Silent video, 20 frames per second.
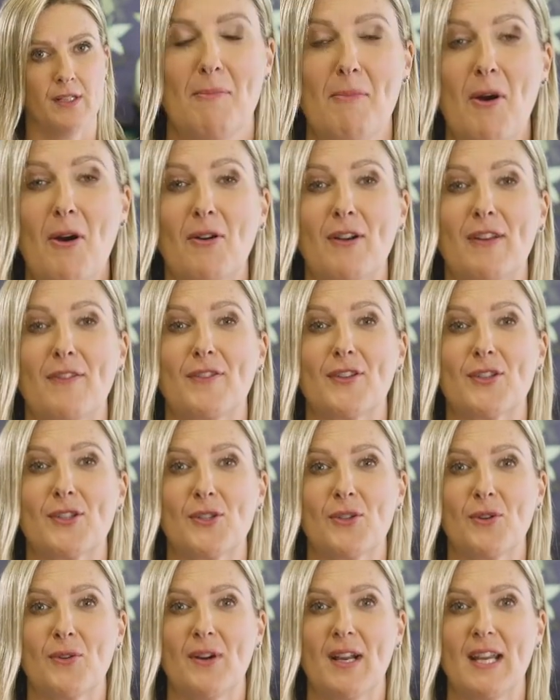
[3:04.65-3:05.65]
Moral of the
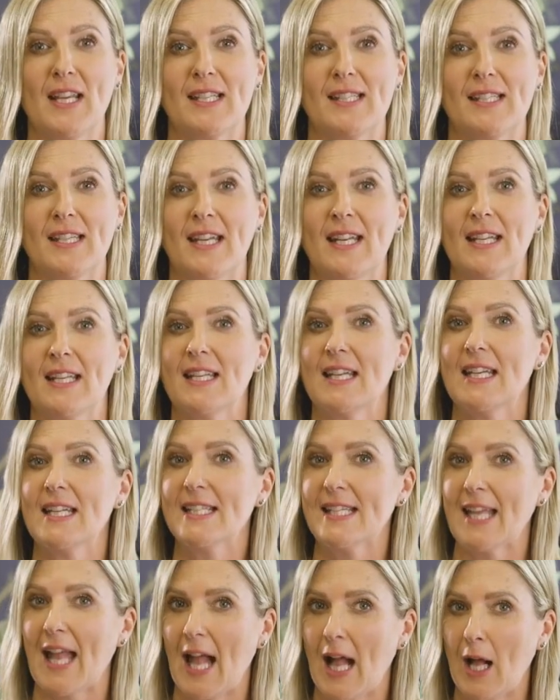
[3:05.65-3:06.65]
story, setting
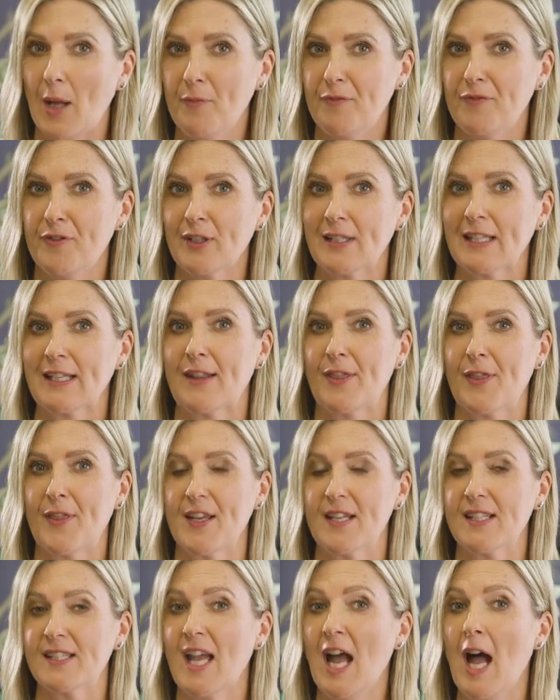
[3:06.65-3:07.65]
these helpful little
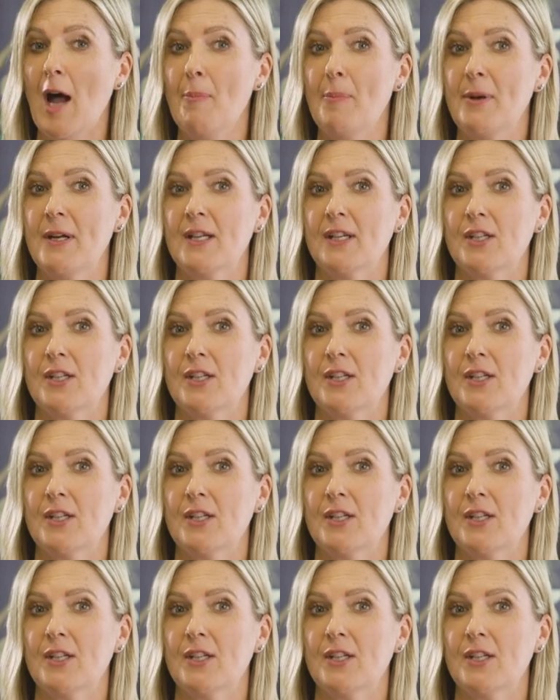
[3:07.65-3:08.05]
things up